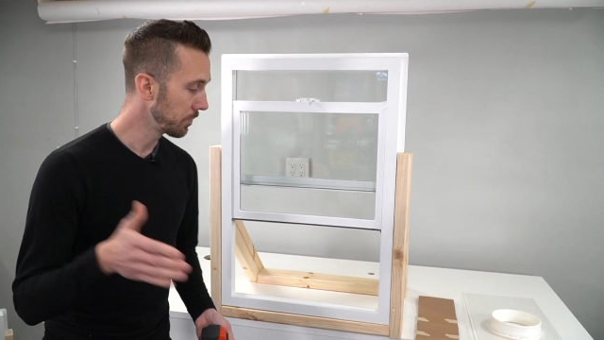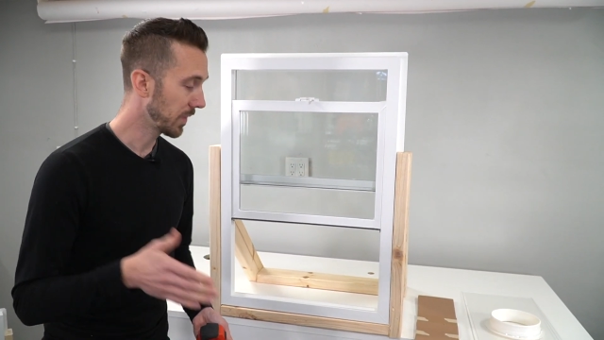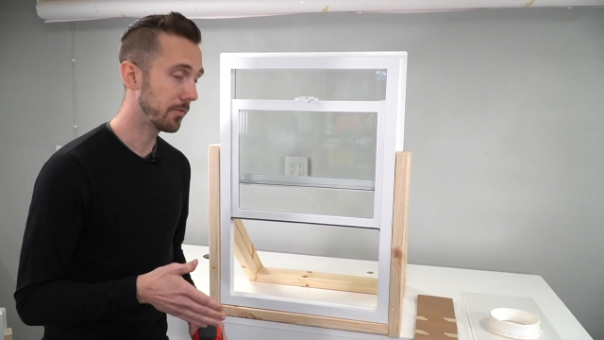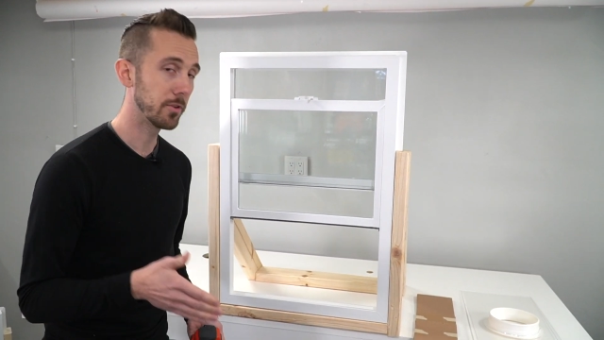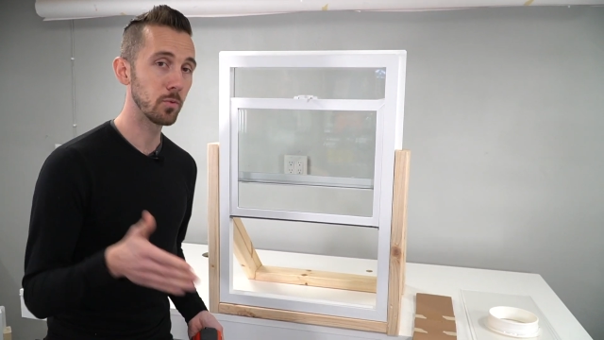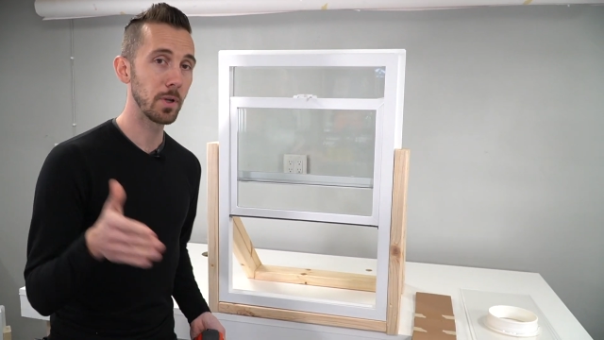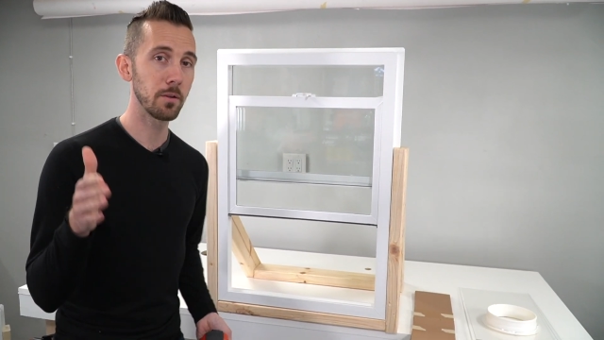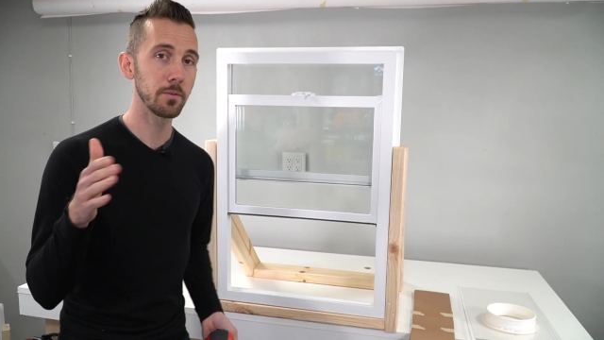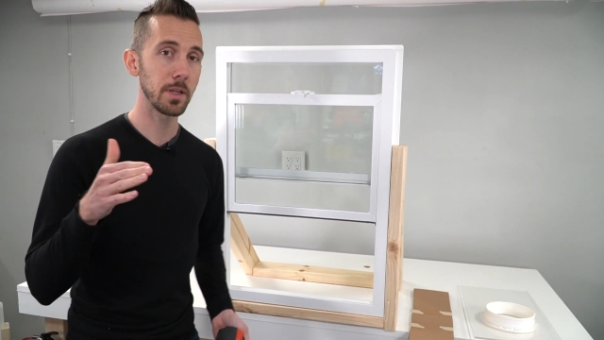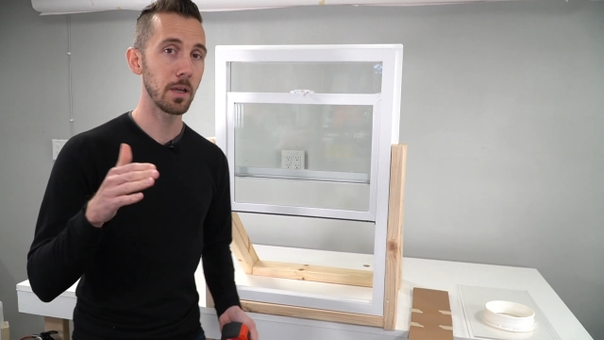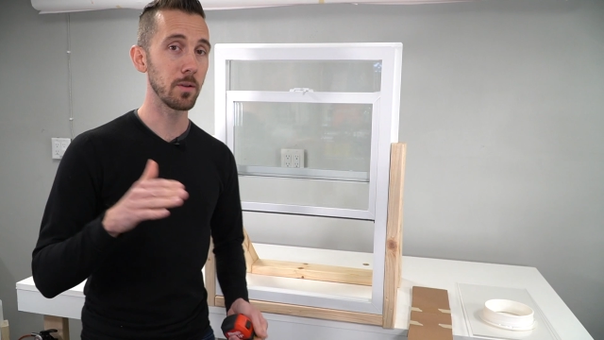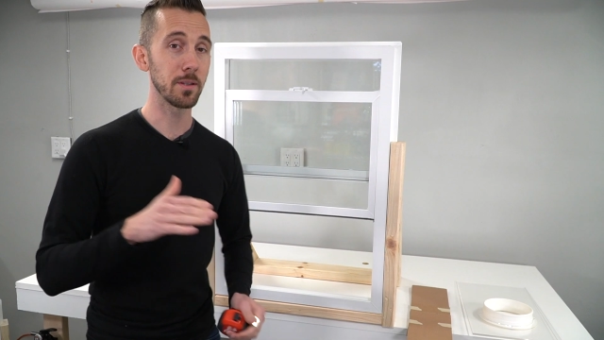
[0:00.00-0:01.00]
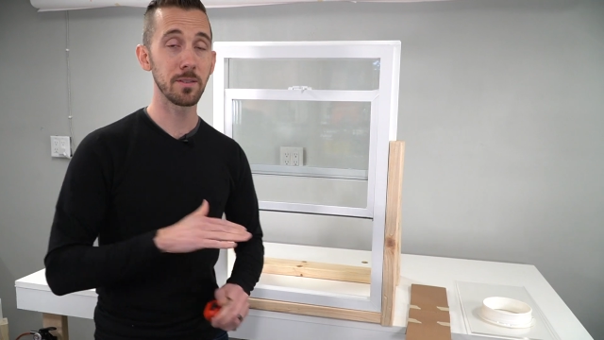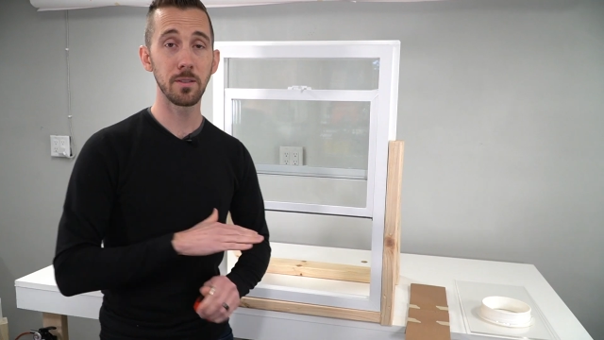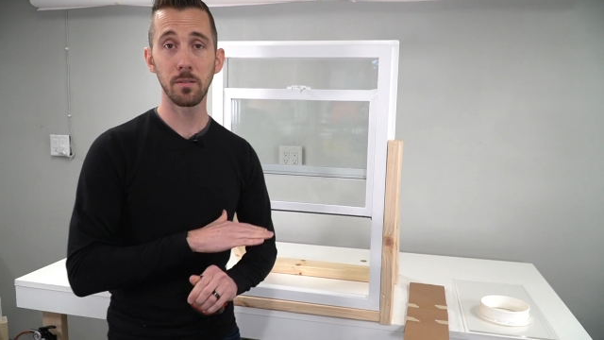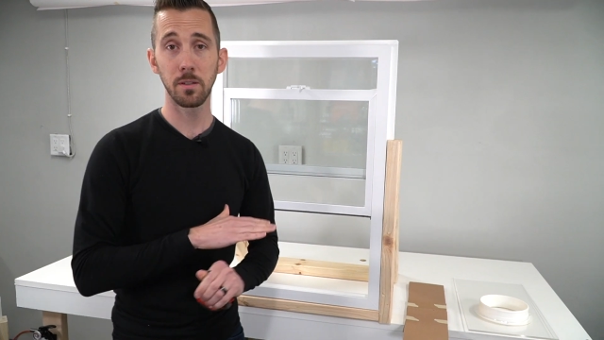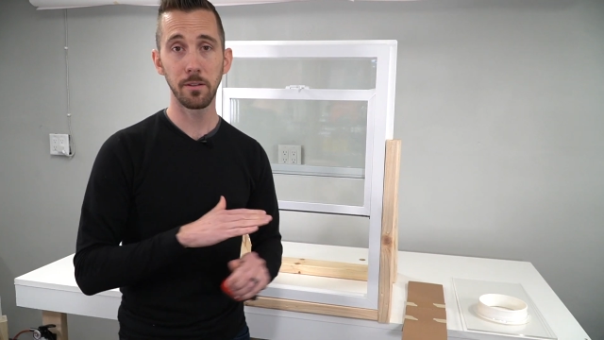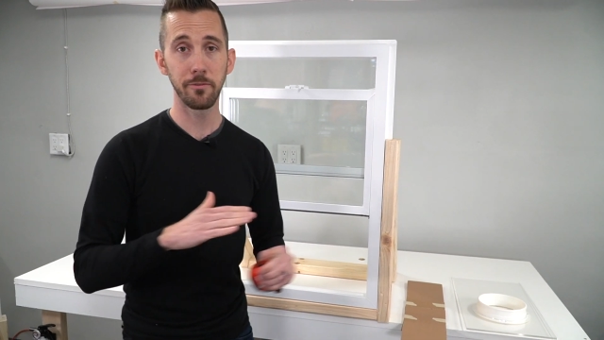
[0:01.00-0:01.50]
If you round down, it's
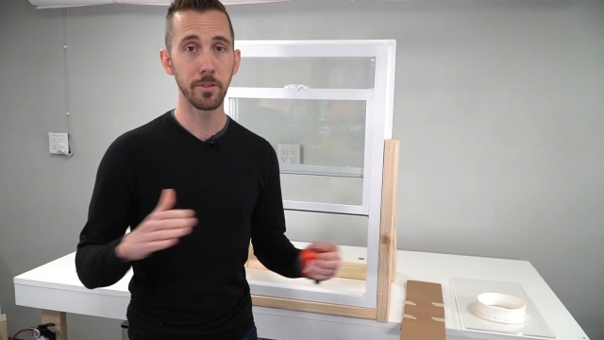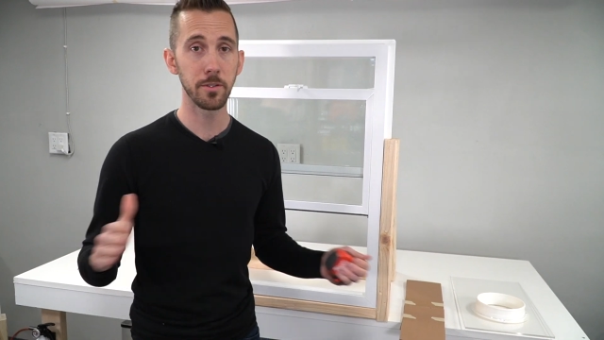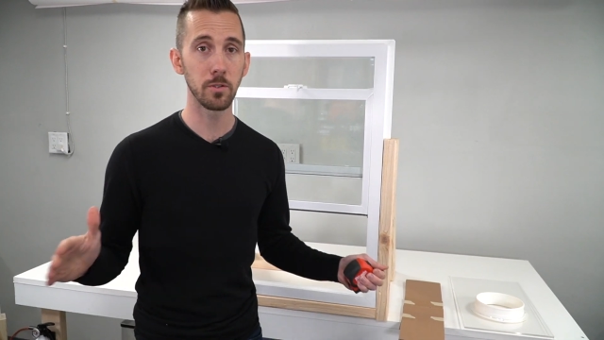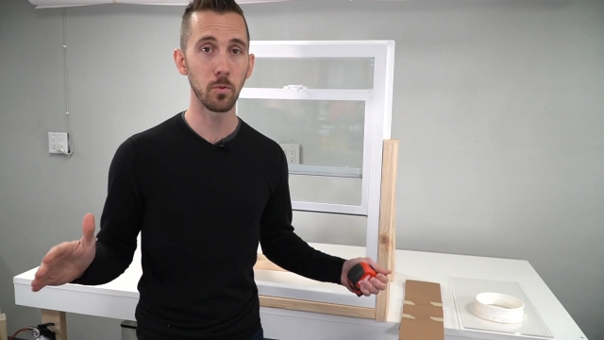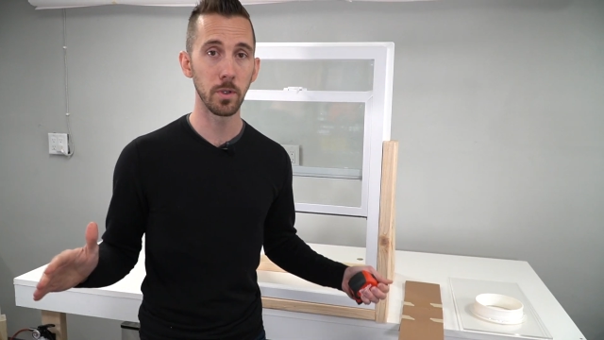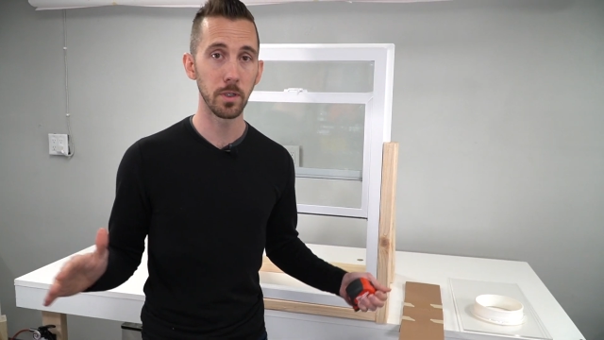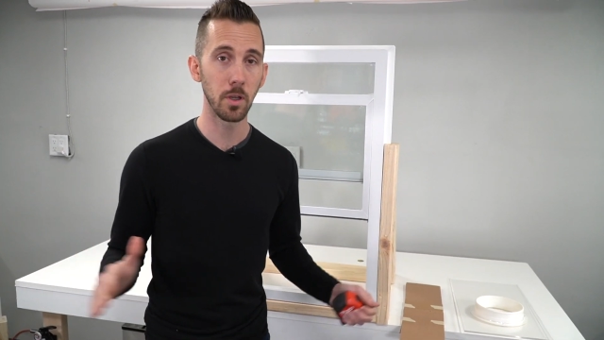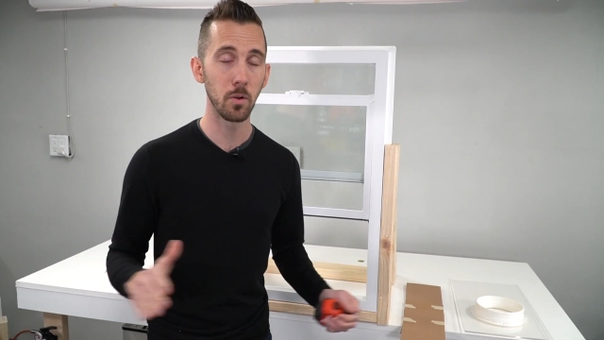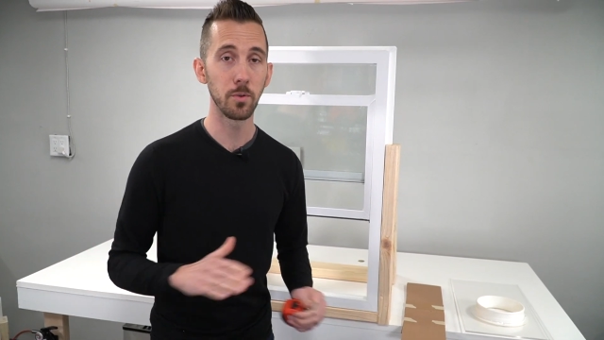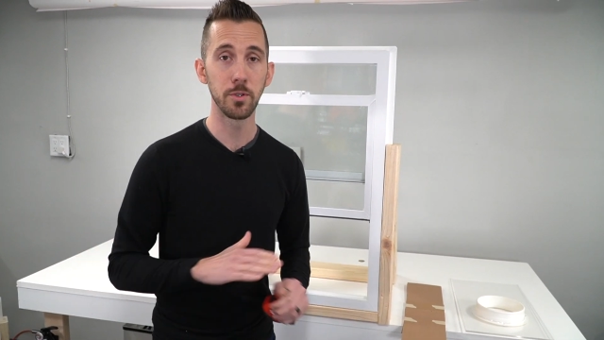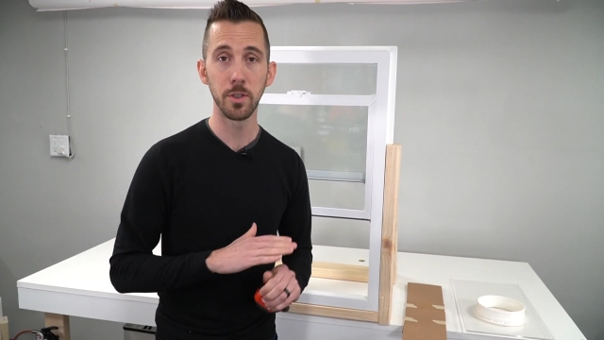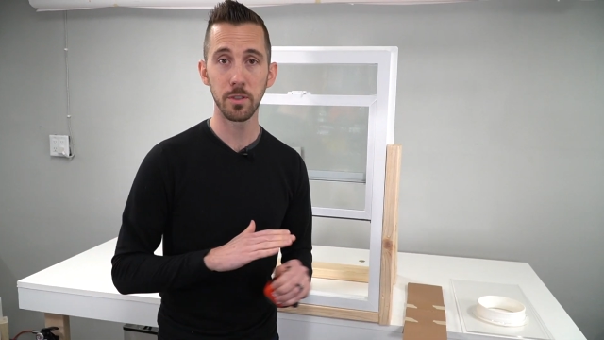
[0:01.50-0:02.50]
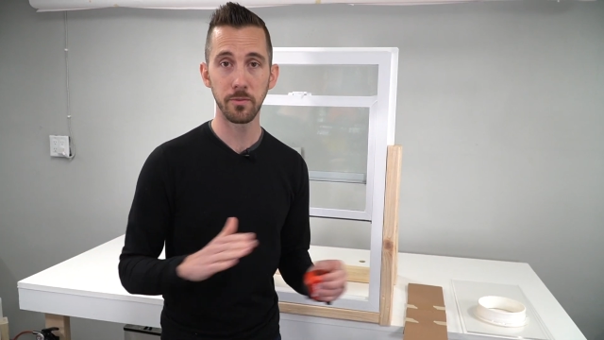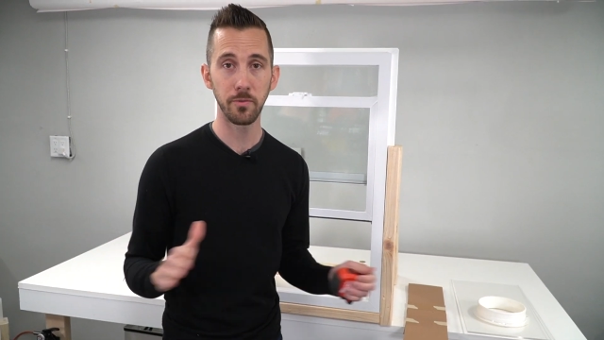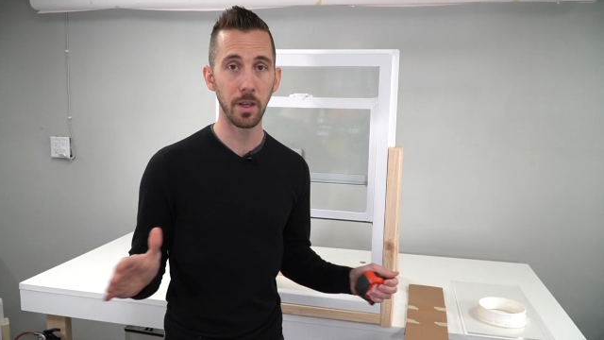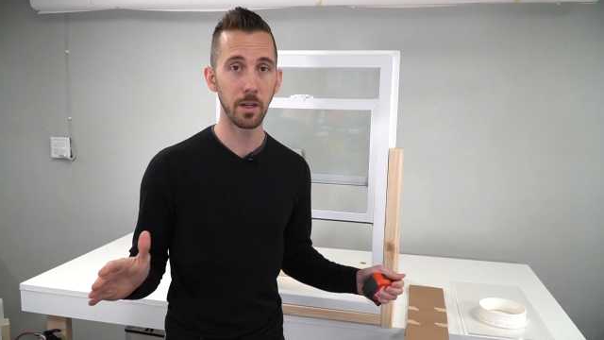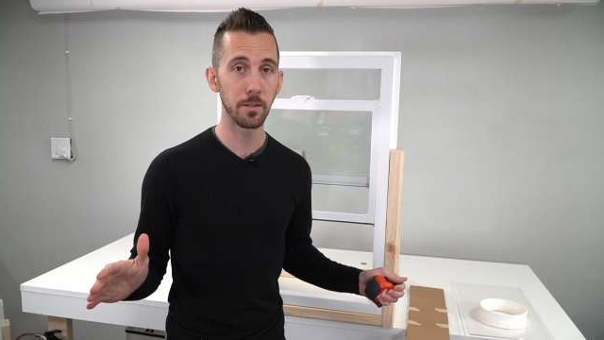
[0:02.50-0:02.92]
still going to fit your window just fine.